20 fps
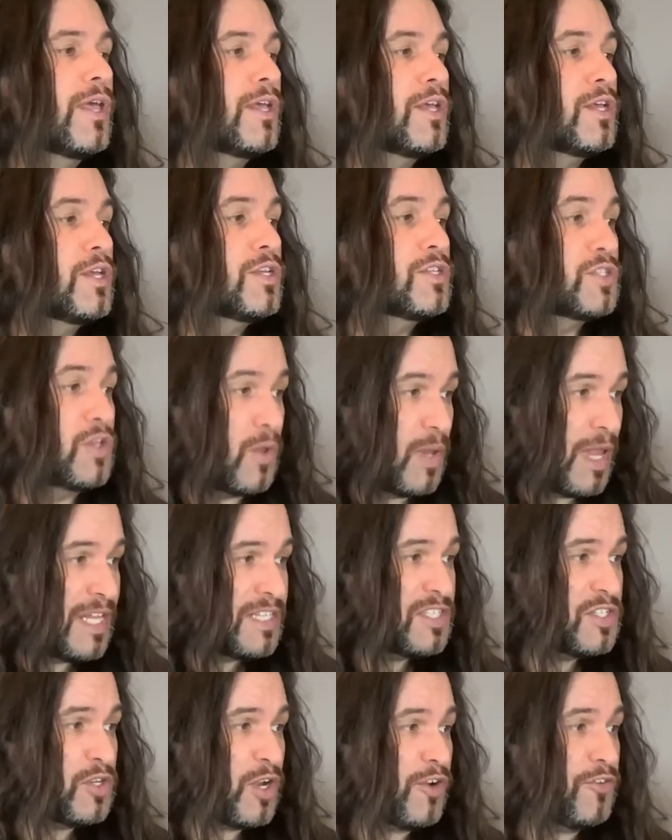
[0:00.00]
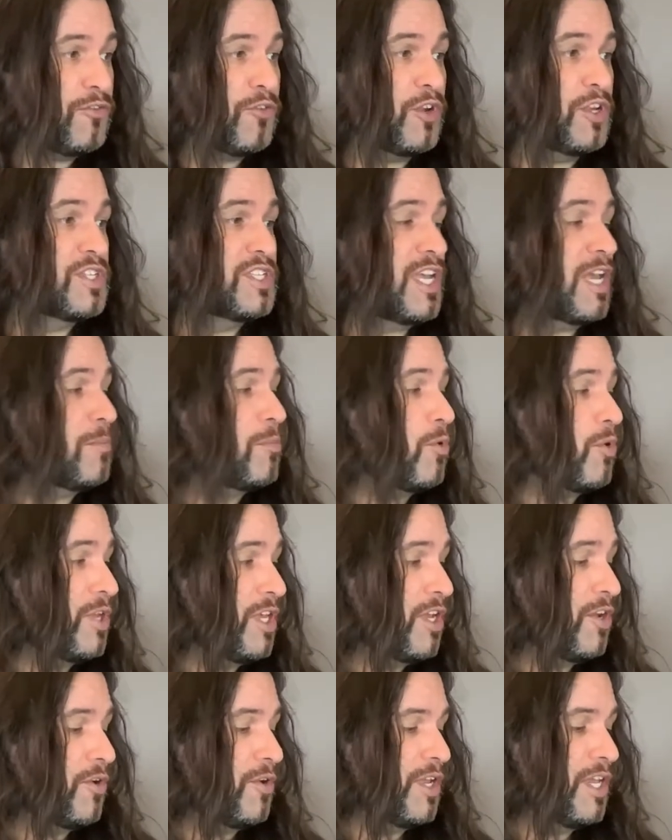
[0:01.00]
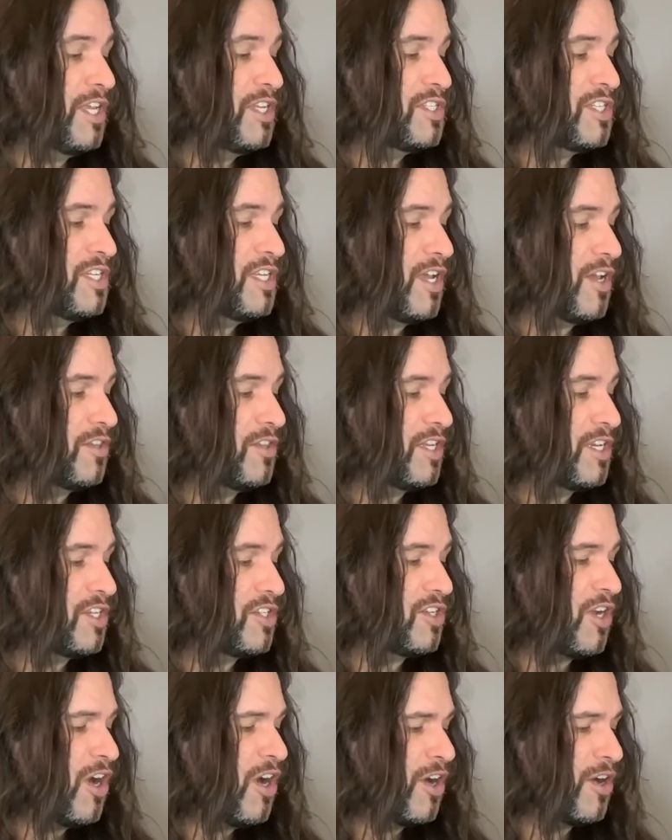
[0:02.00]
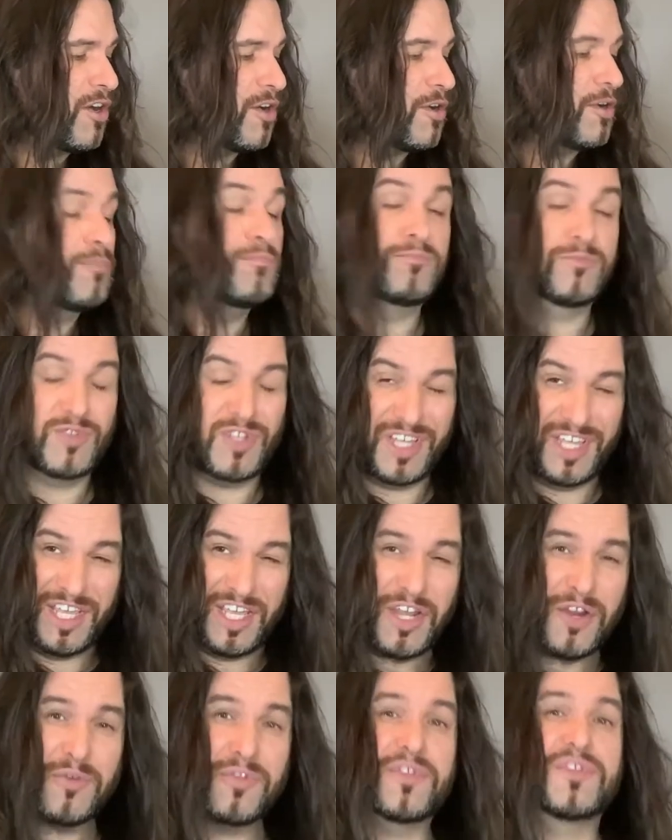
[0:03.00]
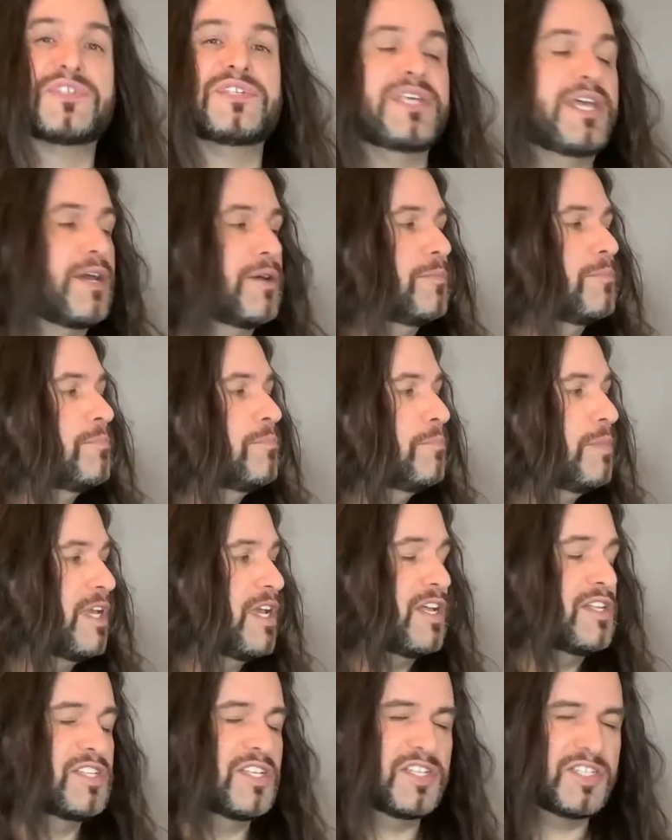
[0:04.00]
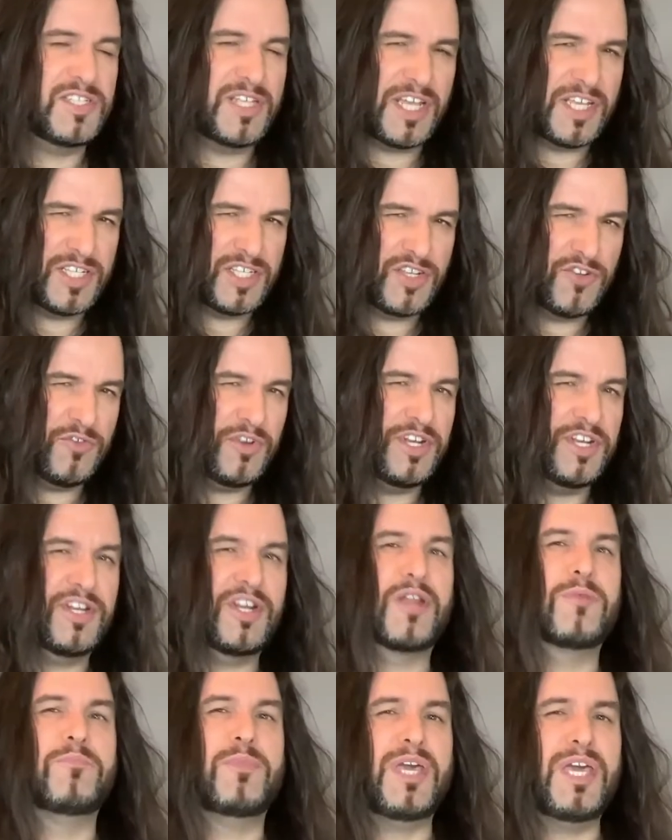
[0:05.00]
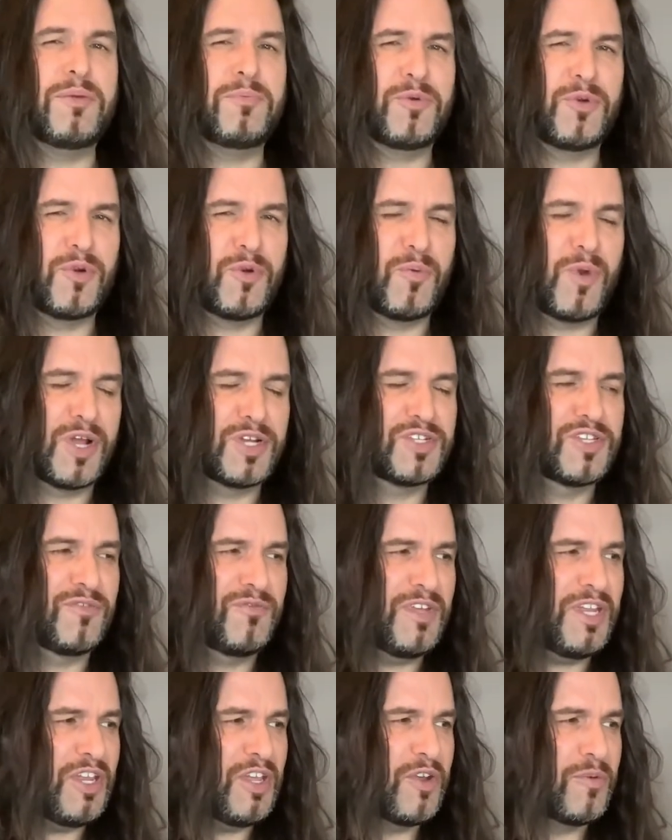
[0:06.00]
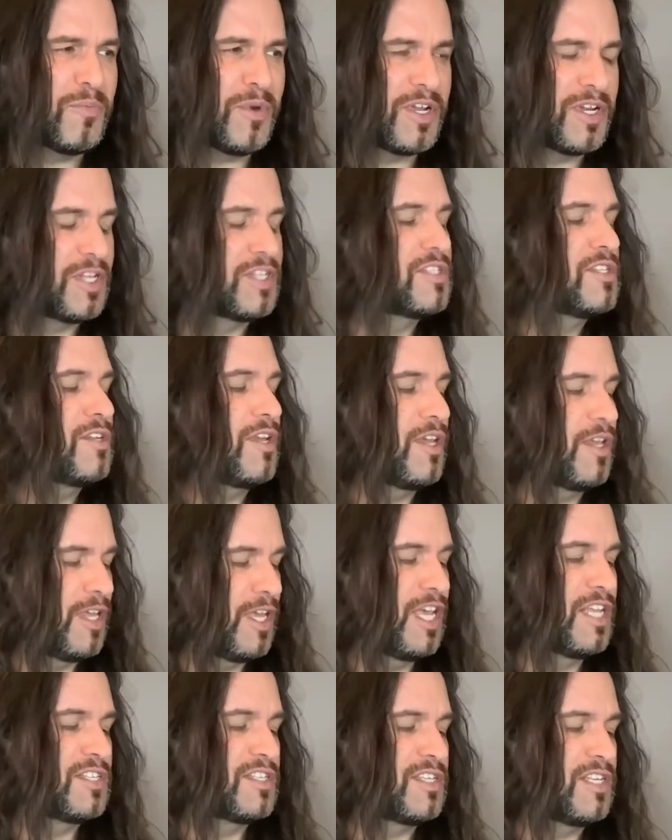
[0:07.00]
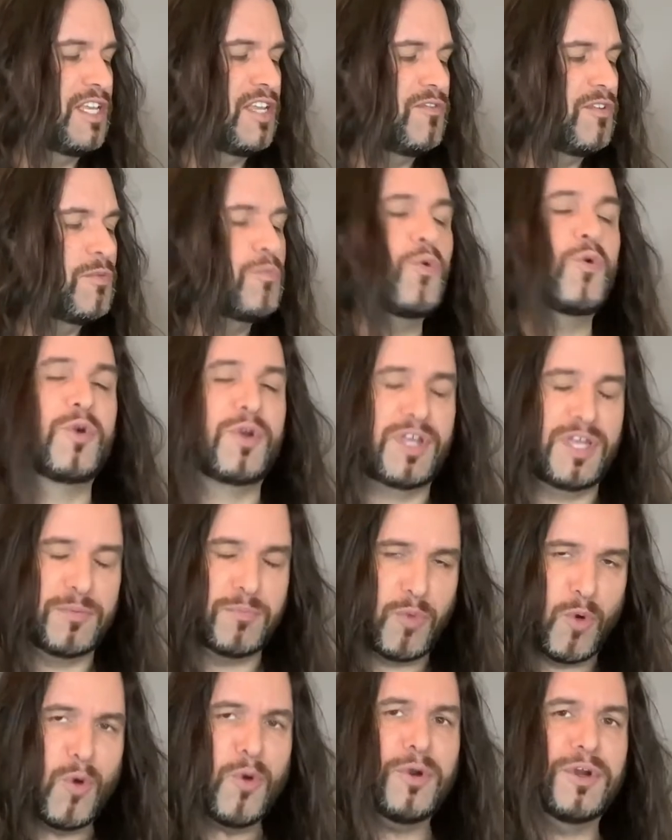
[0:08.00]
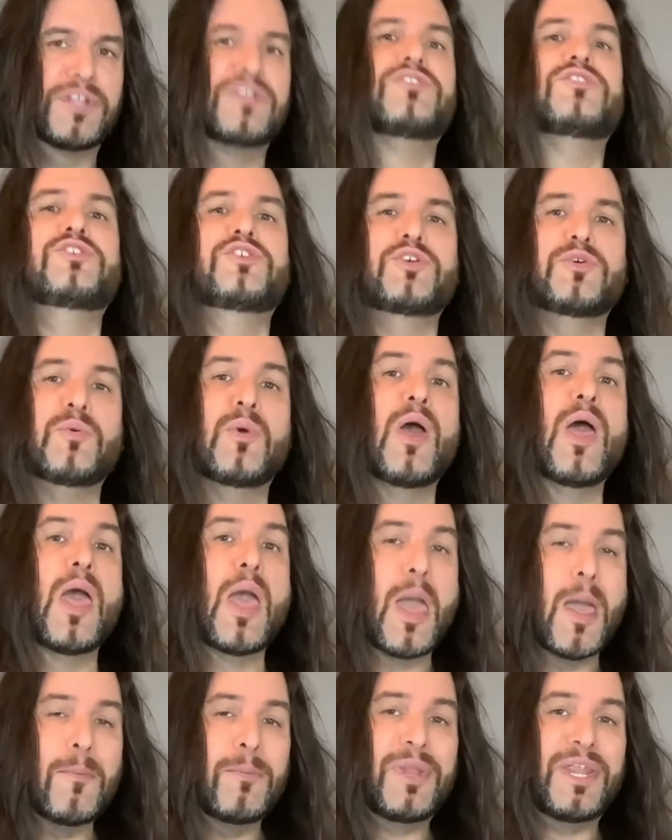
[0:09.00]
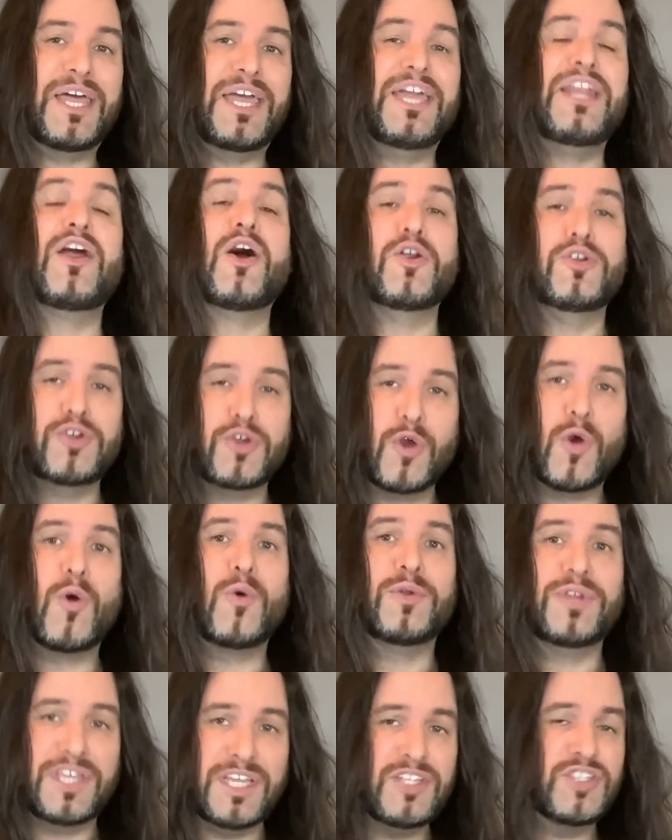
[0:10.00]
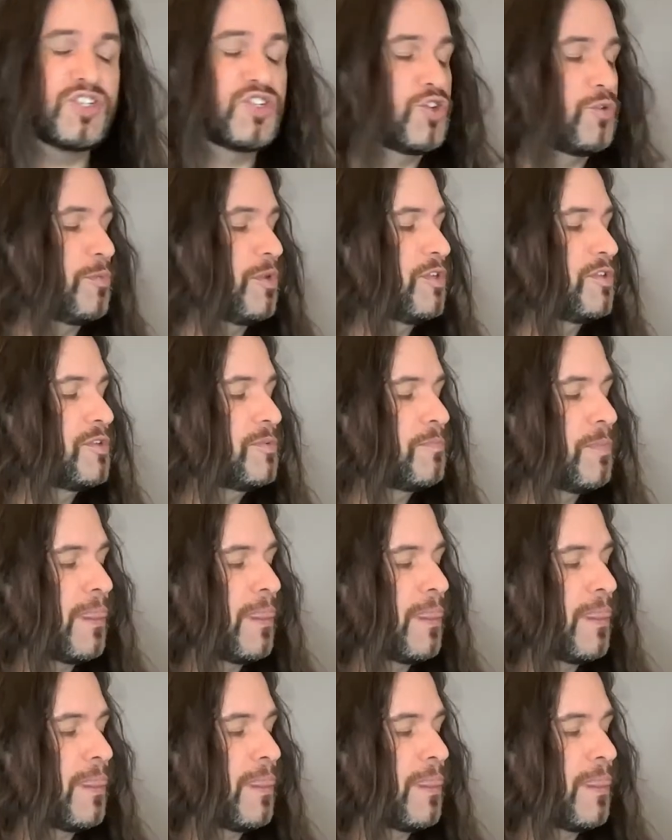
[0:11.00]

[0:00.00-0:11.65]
So let's start, for example, here easily on the guitar to hear the sound, because it's nice to read it on paper or watch the video, but it's even more important to play it on your own instrument.